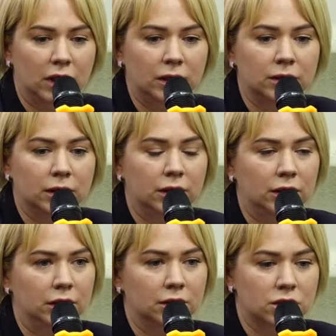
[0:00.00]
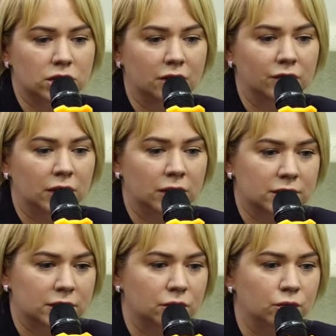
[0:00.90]
uh, the
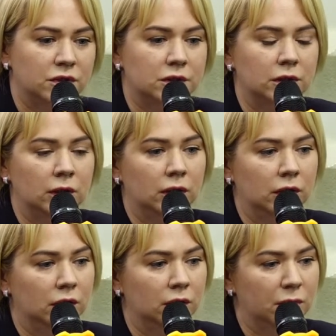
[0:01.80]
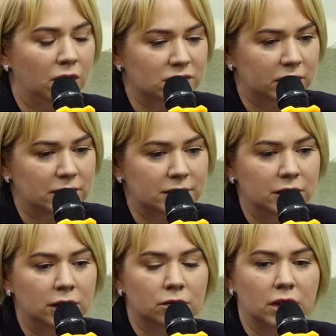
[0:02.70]
authorities and state institutions
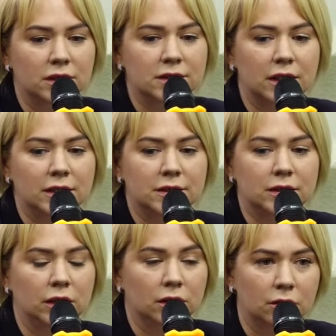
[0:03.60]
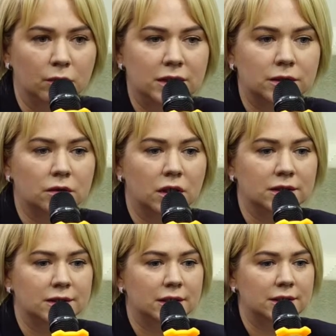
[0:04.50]
and uh, legal
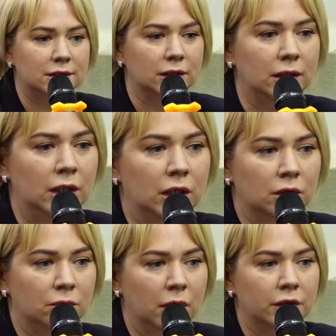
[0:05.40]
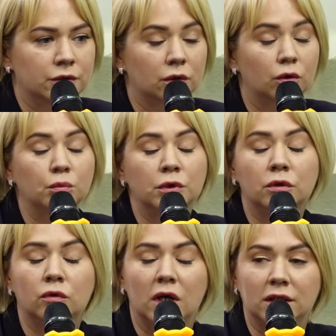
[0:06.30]
organizations and NGOs,
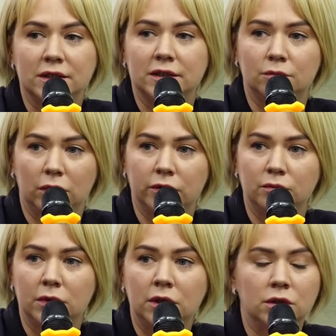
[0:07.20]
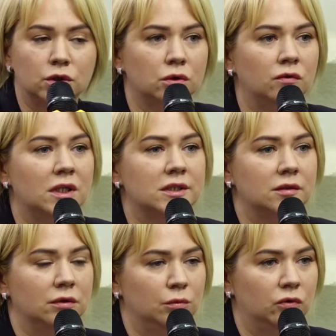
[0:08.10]
they have to communicate with those
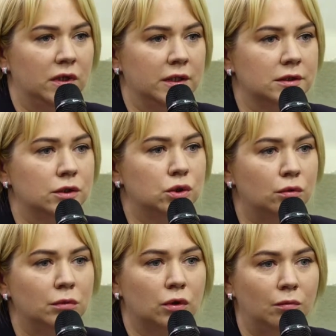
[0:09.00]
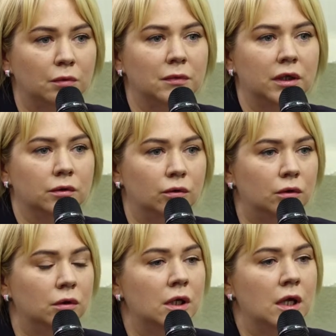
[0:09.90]
people on what is happening.
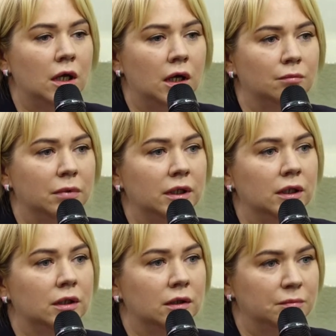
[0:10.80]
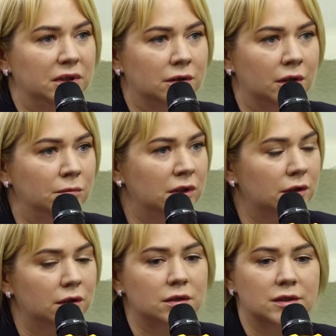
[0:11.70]
What are we doing
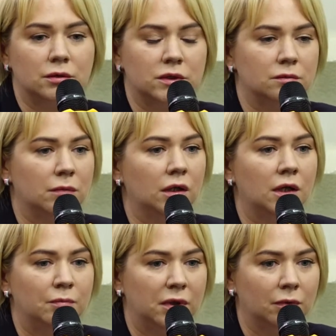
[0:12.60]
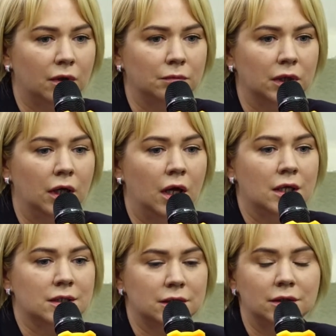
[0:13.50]
to support them with
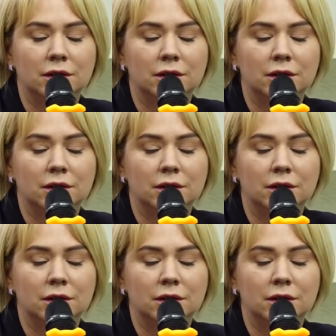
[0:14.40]
all